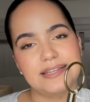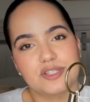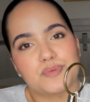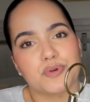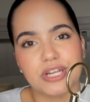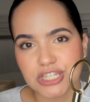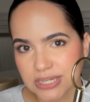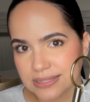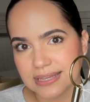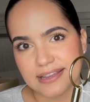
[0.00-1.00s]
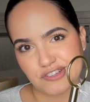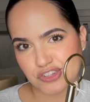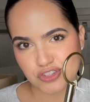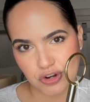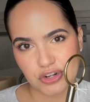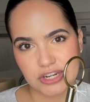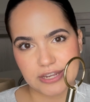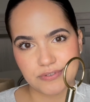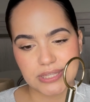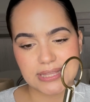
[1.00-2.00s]
inspiration that just started
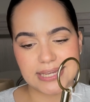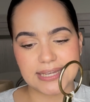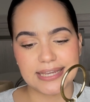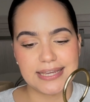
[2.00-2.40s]
everything.